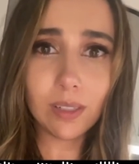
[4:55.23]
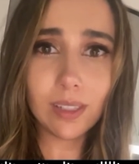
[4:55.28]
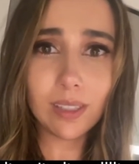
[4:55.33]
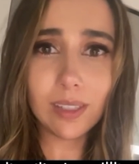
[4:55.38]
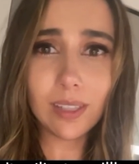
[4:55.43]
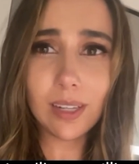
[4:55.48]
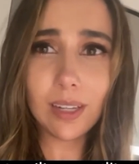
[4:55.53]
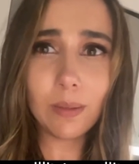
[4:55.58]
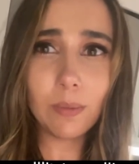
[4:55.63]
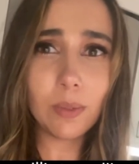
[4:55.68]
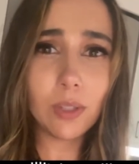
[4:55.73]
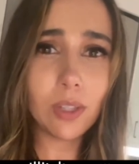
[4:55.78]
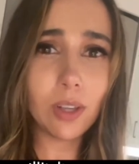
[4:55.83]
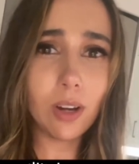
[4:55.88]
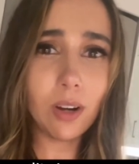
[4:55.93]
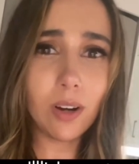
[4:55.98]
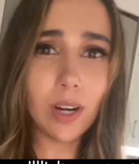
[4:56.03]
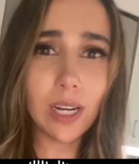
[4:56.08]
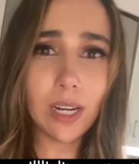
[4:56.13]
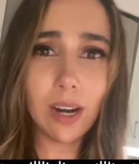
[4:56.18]
And it's like, I'm
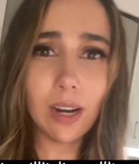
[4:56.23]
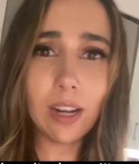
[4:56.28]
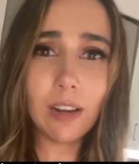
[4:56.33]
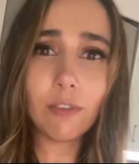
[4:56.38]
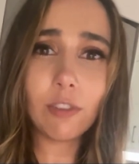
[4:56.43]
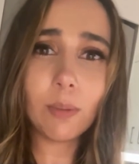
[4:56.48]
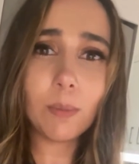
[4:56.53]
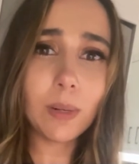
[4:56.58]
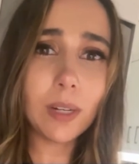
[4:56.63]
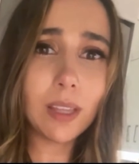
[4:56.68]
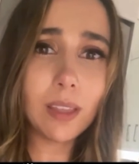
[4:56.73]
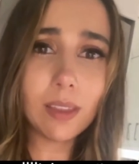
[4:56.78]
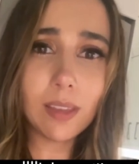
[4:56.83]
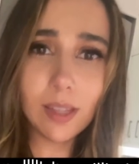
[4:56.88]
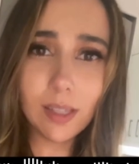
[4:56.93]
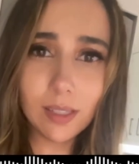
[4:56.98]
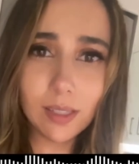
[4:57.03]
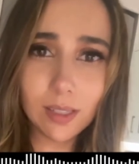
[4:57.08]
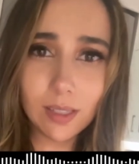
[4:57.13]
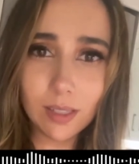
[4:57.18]
sorry, not everybody
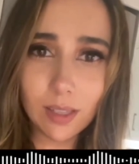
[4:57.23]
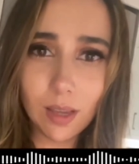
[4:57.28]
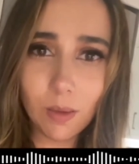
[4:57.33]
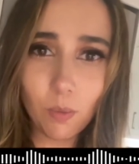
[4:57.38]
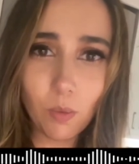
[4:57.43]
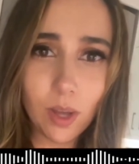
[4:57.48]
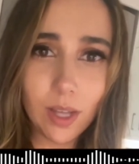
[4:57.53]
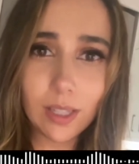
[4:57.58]
thinks the same